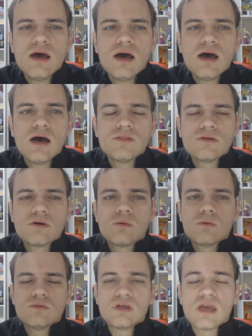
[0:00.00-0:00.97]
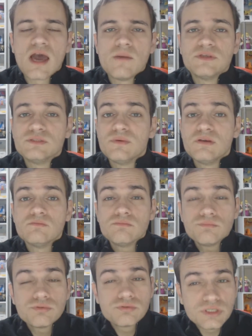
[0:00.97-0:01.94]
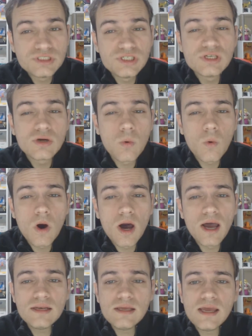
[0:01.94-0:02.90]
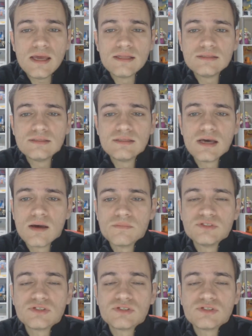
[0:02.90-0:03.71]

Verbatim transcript: Uh, the, the, game has been pretty quiet and um,